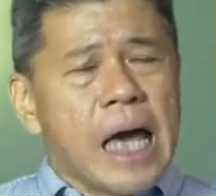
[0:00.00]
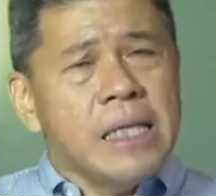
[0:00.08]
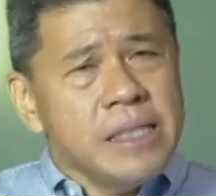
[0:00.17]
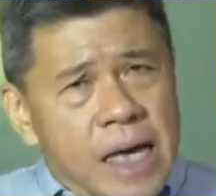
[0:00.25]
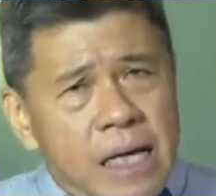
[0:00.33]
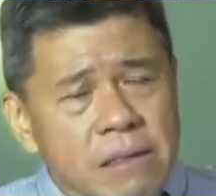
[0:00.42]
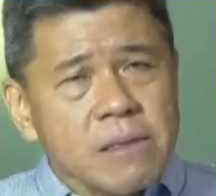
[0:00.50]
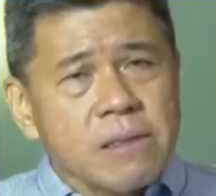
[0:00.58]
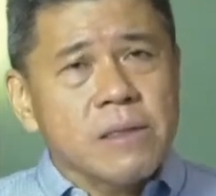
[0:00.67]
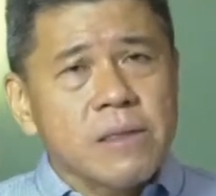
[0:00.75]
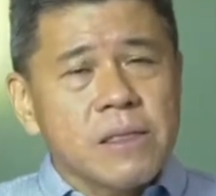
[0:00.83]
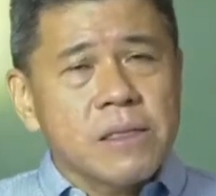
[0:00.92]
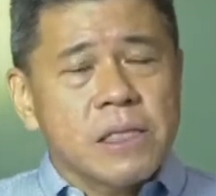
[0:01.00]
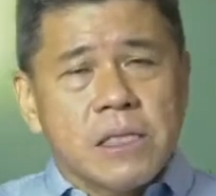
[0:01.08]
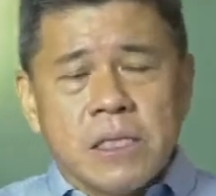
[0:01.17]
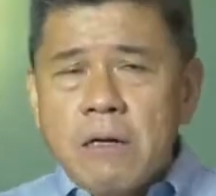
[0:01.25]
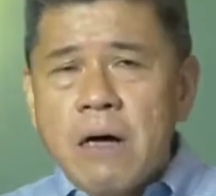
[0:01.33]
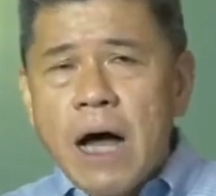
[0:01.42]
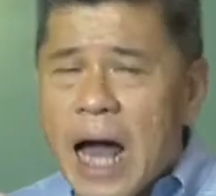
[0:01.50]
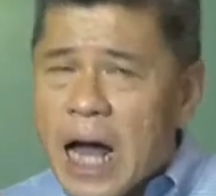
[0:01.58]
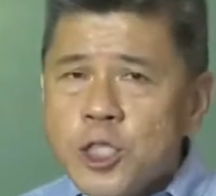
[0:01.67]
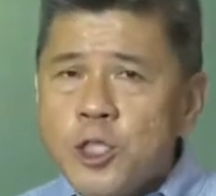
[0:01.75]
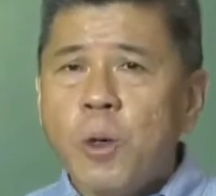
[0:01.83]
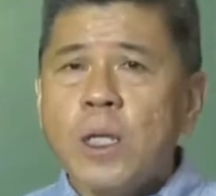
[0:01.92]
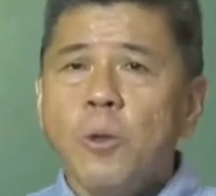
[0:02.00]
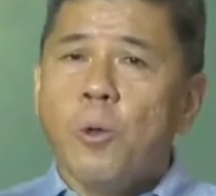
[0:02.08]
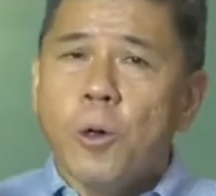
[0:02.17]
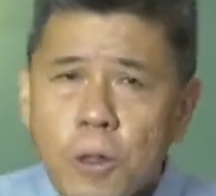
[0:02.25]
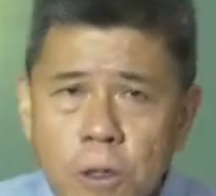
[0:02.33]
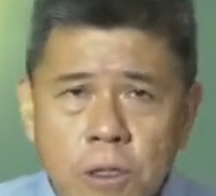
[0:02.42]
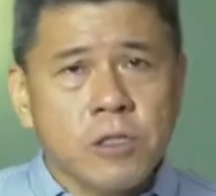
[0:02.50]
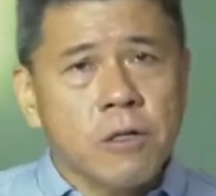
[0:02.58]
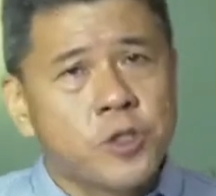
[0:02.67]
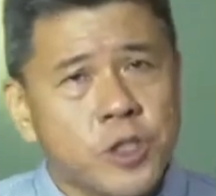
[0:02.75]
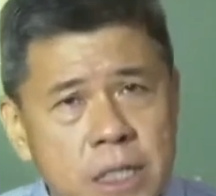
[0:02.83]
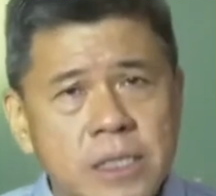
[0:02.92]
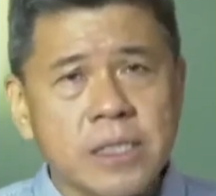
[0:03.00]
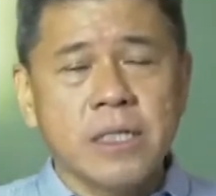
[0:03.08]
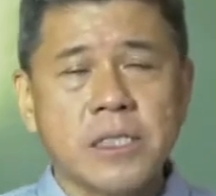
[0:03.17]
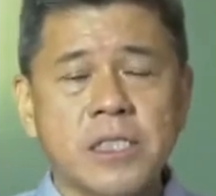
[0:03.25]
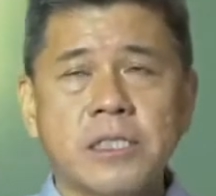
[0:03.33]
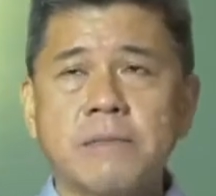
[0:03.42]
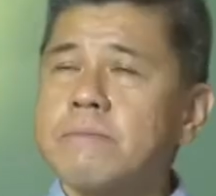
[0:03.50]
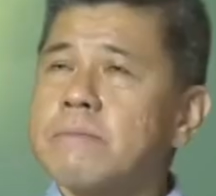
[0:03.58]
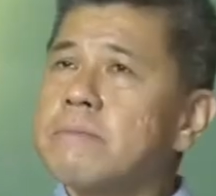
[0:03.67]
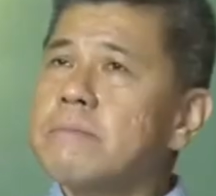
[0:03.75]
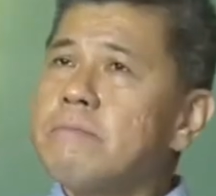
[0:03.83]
And yet, the actual words of Jesus,